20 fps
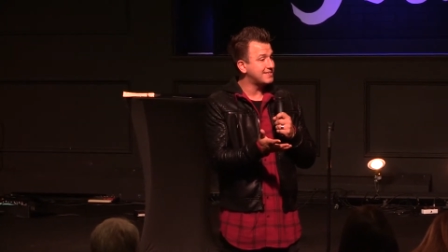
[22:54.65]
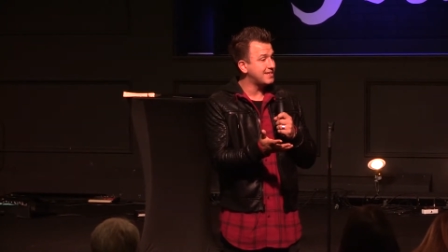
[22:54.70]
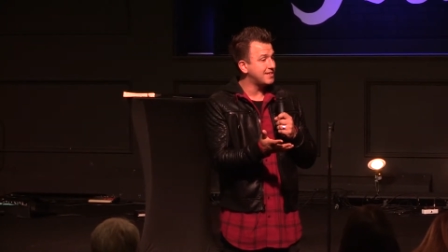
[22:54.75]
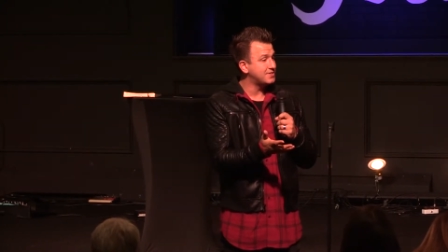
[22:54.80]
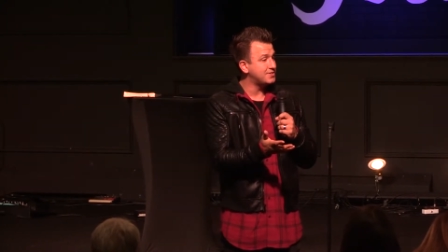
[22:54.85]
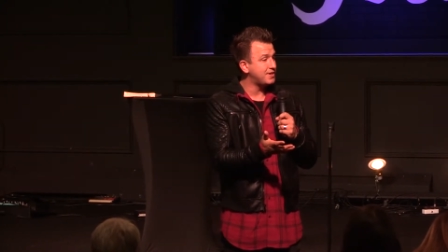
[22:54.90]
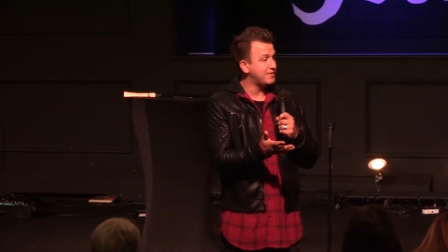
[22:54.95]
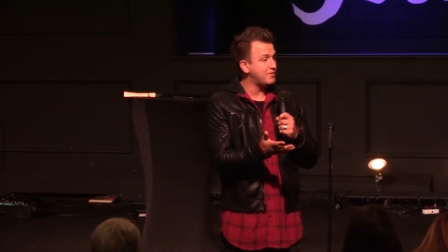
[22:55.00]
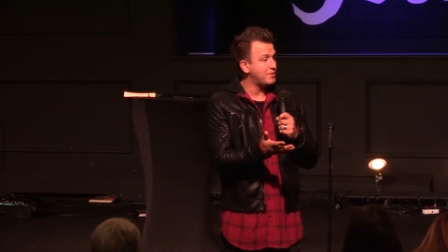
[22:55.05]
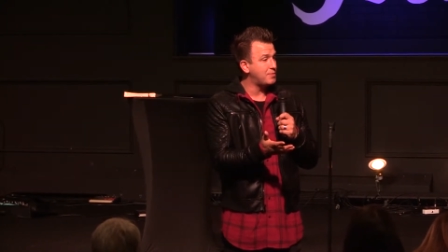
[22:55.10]

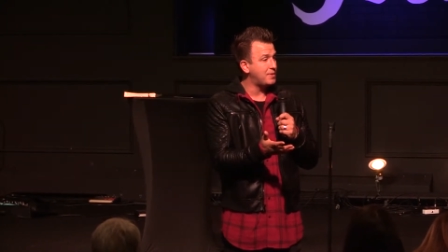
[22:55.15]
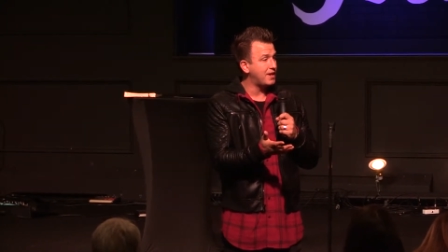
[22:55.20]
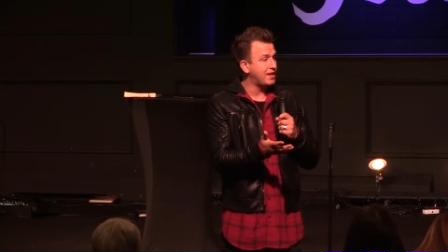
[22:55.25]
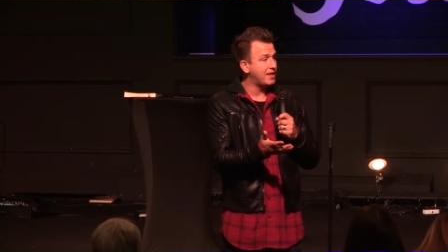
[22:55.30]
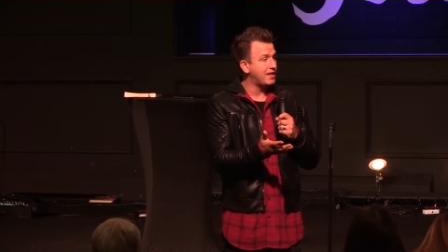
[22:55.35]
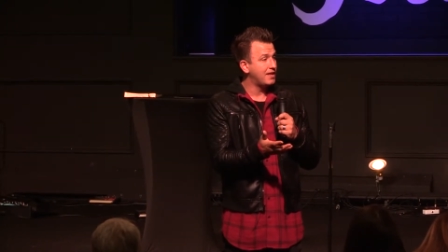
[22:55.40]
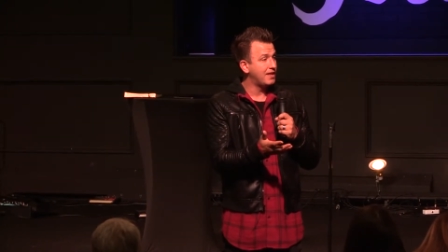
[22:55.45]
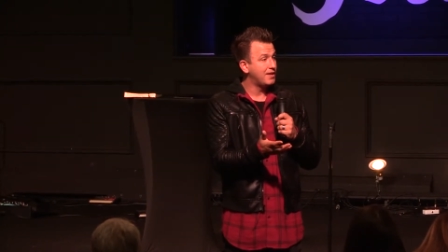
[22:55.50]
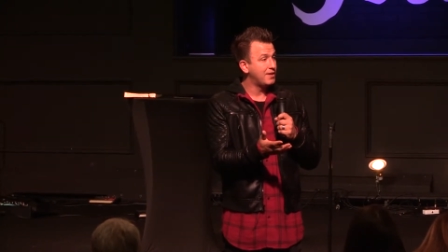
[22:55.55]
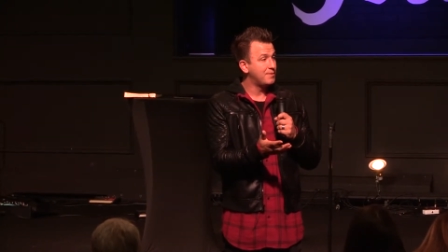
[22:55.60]
touch everybody,
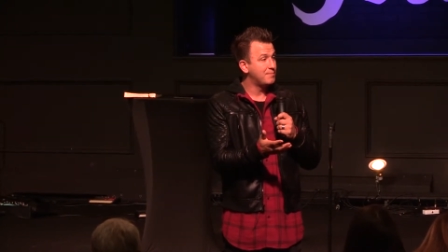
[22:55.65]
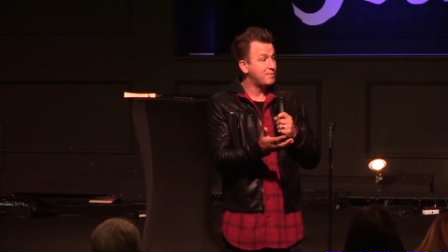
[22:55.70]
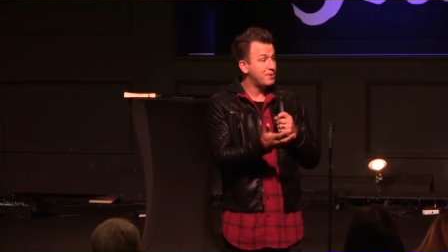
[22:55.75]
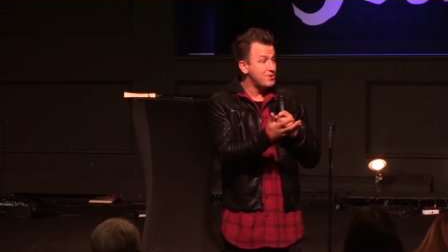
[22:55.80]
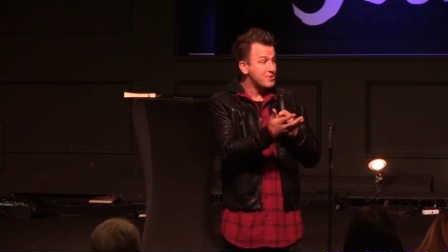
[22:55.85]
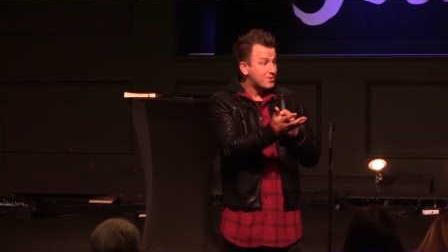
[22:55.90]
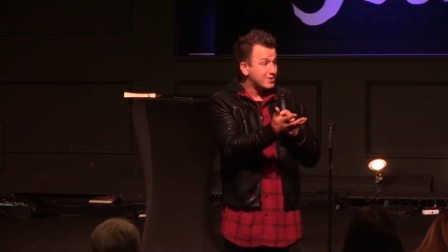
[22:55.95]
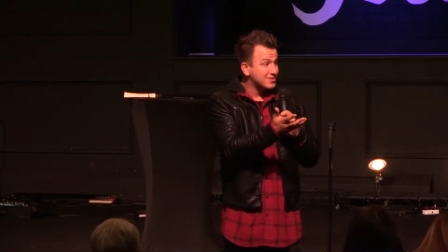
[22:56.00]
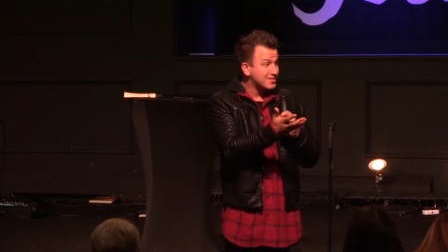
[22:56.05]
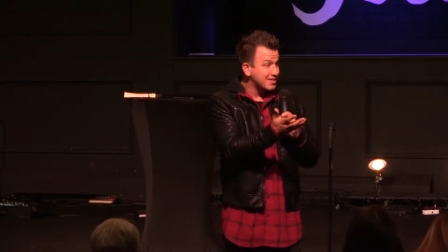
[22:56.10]
but
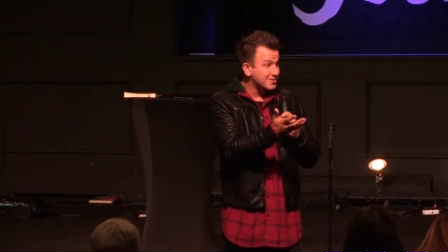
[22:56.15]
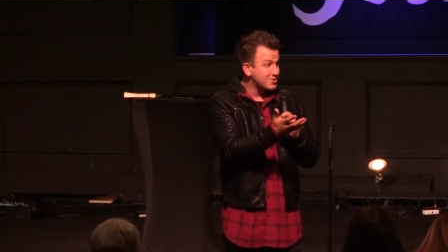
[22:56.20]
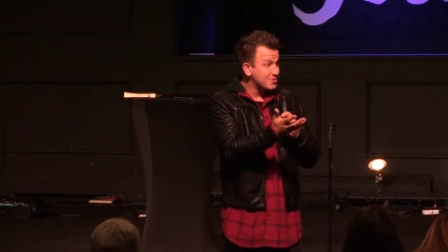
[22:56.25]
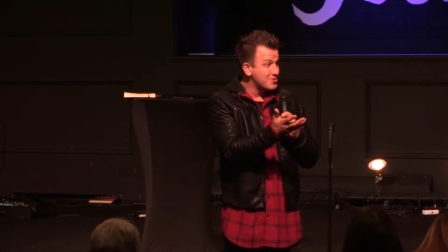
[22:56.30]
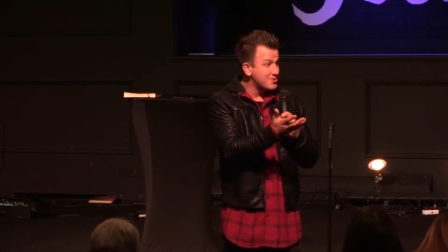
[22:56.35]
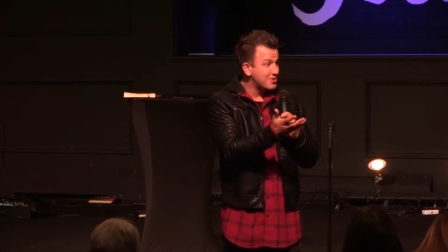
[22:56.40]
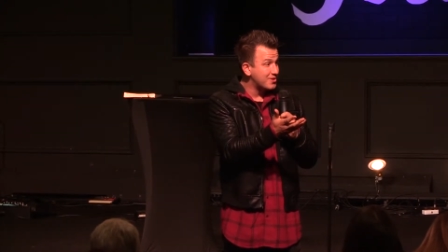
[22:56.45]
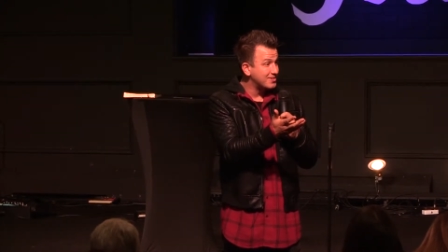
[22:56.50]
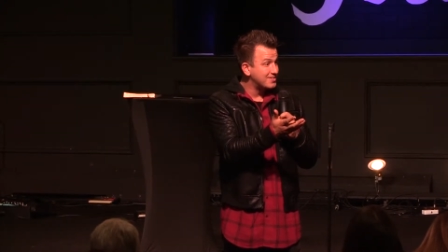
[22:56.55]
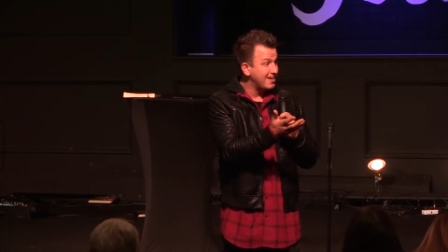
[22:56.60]
you can touch who
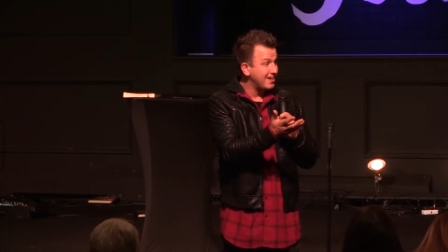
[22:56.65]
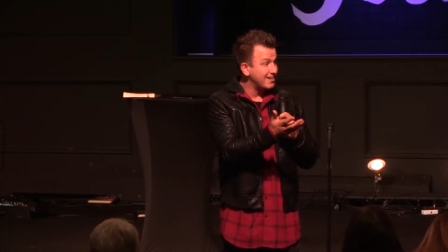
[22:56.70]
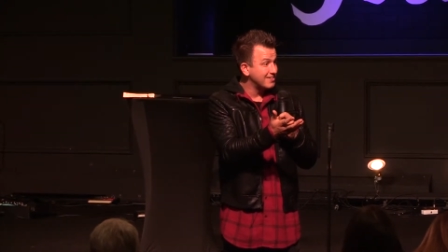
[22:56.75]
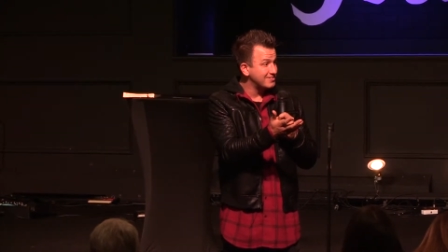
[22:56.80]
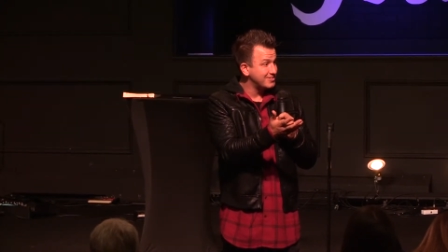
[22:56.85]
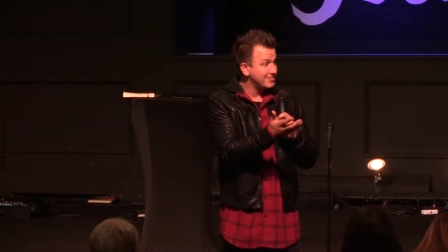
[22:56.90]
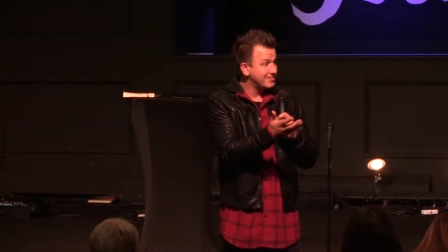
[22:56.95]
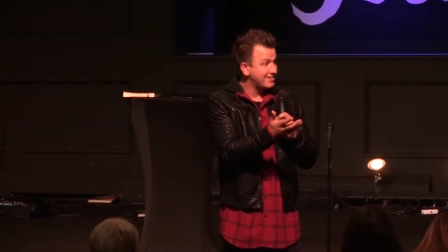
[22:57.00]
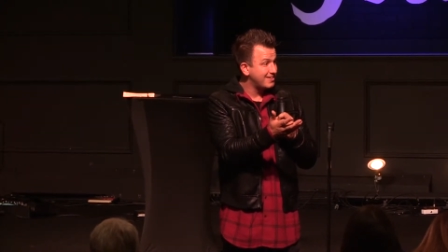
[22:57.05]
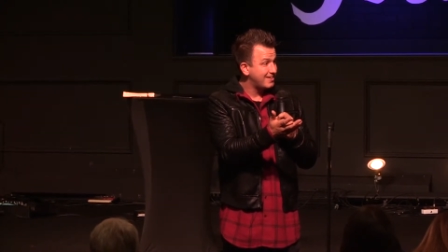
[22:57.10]
you can
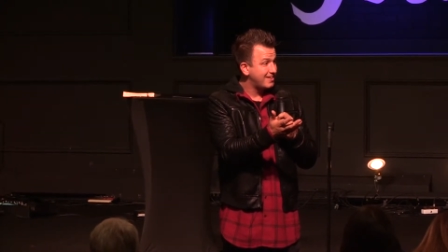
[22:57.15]
touch.